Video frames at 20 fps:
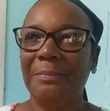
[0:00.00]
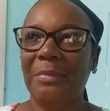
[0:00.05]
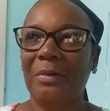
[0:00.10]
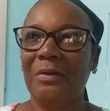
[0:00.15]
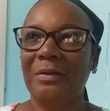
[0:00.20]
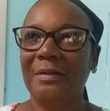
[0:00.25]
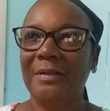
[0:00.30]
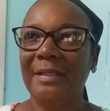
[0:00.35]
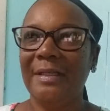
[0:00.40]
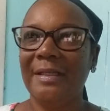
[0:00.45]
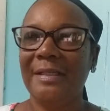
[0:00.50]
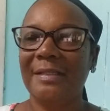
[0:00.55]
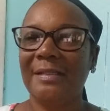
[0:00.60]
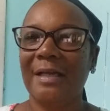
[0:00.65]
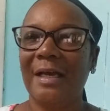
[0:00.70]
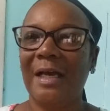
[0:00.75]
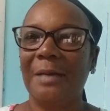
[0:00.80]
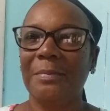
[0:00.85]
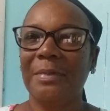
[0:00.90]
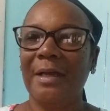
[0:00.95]
about this.
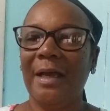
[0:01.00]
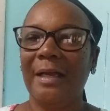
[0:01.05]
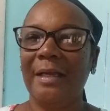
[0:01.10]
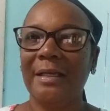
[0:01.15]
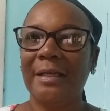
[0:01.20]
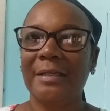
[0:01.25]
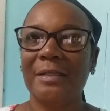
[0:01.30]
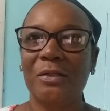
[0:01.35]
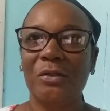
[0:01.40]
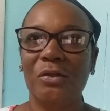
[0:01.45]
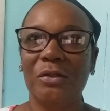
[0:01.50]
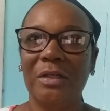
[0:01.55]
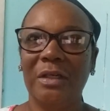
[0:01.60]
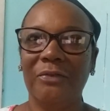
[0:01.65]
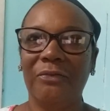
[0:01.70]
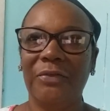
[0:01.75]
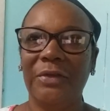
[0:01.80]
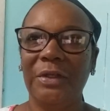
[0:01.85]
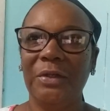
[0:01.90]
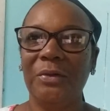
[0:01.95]
Garlic is so
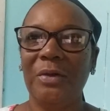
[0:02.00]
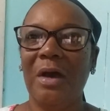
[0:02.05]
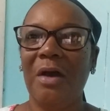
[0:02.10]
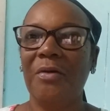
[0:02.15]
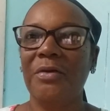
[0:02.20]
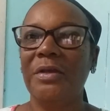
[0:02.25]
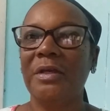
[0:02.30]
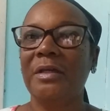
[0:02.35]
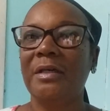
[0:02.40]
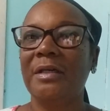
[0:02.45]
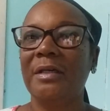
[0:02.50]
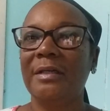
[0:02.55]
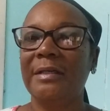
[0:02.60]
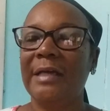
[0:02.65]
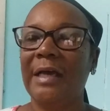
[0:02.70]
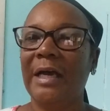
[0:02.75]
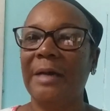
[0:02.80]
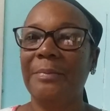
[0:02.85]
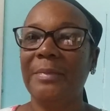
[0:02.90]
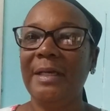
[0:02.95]
good for you, how you could
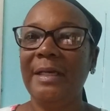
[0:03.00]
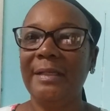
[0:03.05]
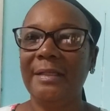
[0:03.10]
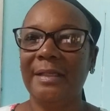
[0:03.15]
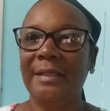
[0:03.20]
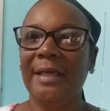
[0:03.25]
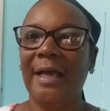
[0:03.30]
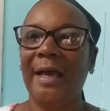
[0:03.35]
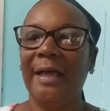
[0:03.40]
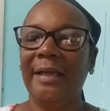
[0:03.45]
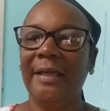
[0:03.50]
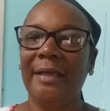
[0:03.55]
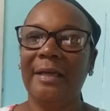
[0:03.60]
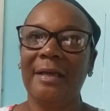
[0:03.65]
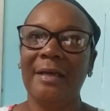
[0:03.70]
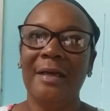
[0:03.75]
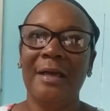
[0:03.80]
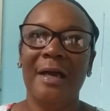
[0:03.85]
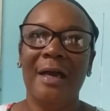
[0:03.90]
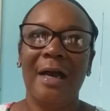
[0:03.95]
eat garlic.
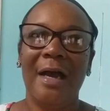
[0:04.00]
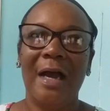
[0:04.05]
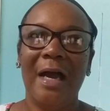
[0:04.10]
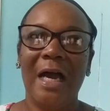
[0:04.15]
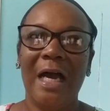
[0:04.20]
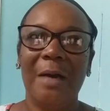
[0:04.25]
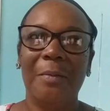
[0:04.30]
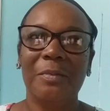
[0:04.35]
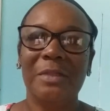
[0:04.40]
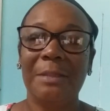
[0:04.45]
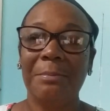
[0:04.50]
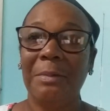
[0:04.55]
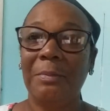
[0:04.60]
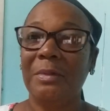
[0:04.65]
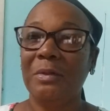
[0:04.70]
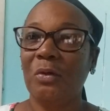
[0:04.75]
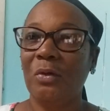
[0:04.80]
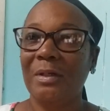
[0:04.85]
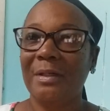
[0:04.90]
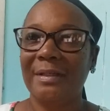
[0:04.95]
Some
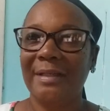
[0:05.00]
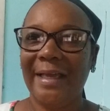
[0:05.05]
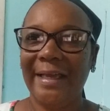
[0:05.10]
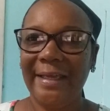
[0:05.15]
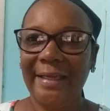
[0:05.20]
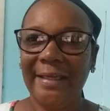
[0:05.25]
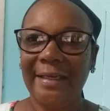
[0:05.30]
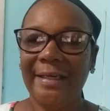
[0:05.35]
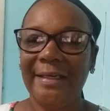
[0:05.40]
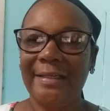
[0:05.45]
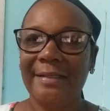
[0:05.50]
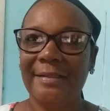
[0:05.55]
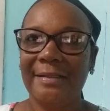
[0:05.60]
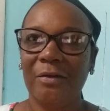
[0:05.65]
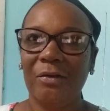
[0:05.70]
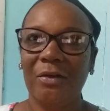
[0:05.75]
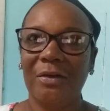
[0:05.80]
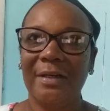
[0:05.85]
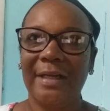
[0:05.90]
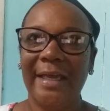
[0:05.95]
people don't like it,
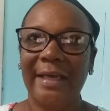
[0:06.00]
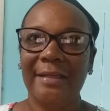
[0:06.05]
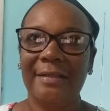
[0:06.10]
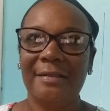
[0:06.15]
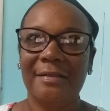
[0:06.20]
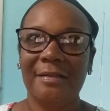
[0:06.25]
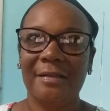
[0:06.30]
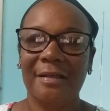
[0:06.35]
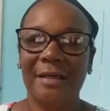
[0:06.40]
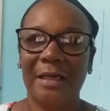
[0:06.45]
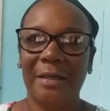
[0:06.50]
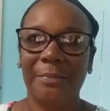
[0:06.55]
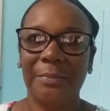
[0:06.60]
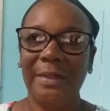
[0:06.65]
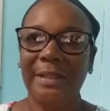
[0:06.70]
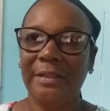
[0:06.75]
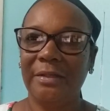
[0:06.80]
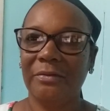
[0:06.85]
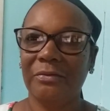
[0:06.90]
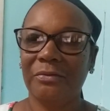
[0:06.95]
they don't like to
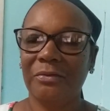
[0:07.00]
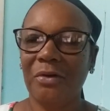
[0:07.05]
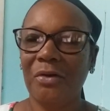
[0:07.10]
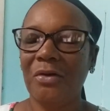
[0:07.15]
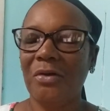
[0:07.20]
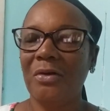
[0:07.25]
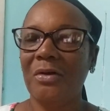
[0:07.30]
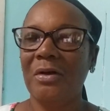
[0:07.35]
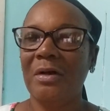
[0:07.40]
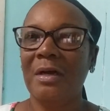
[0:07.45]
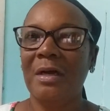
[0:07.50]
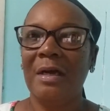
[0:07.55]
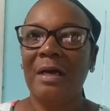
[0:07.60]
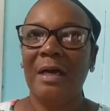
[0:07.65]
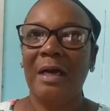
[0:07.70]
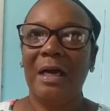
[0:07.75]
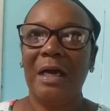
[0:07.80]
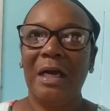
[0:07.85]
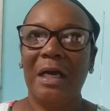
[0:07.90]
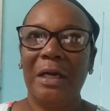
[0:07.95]
eat it raw,
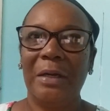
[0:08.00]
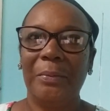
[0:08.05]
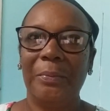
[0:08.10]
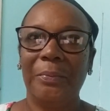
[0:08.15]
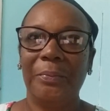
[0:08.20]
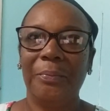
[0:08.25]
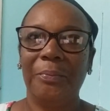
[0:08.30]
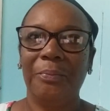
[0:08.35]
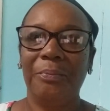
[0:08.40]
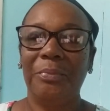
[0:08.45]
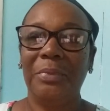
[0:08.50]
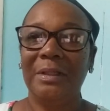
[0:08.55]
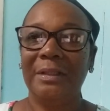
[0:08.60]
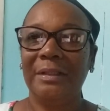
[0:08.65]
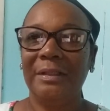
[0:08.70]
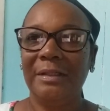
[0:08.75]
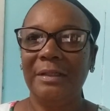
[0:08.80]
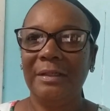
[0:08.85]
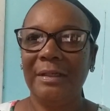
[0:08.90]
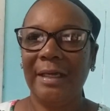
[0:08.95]
but
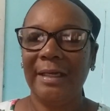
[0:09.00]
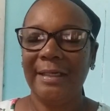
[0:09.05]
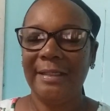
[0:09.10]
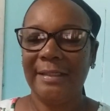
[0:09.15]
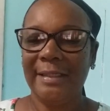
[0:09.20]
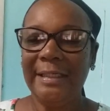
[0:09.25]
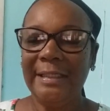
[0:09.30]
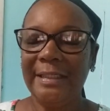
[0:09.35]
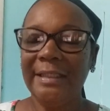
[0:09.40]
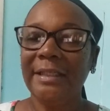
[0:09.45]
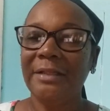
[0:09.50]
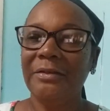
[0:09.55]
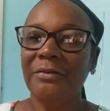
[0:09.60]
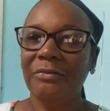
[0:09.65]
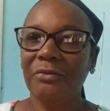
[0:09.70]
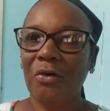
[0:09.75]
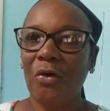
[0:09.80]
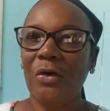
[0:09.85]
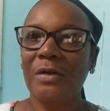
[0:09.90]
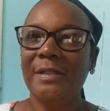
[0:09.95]
eating in
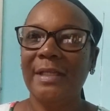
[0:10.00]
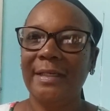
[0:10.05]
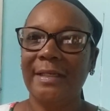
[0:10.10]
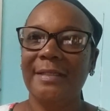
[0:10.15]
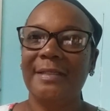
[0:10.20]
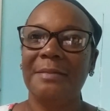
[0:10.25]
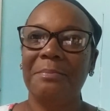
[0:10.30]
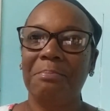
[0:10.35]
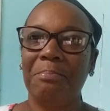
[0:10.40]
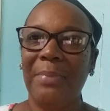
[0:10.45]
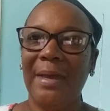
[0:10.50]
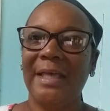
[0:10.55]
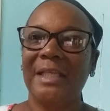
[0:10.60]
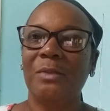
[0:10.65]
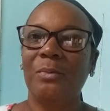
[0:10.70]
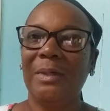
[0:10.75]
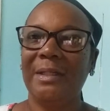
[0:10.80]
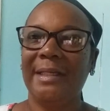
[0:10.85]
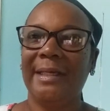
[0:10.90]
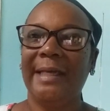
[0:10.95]
the raw state is the
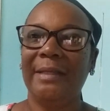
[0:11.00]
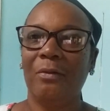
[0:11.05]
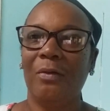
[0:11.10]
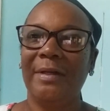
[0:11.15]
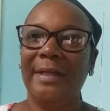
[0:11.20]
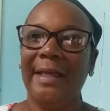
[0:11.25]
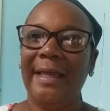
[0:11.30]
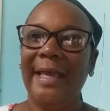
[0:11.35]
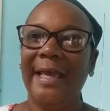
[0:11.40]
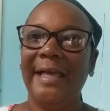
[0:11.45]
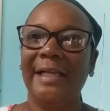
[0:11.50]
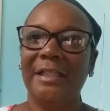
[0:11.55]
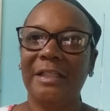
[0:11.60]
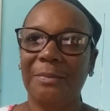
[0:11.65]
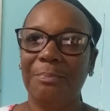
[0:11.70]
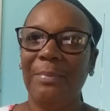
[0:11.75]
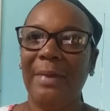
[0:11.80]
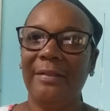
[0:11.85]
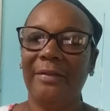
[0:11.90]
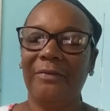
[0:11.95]
best way to get all the
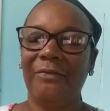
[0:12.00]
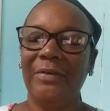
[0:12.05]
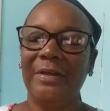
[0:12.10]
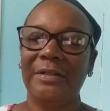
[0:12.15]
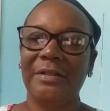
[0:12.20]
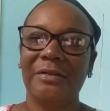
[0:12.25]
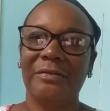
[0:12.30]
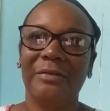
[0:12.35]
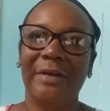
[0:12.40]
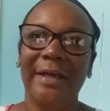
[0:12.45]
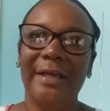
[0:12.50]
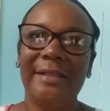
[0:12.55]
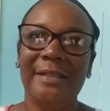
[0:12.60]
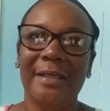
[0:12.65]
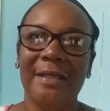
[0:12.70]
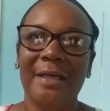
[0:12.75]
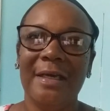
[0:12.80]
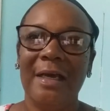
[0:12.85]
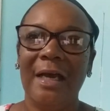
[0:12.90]
health benefits, right?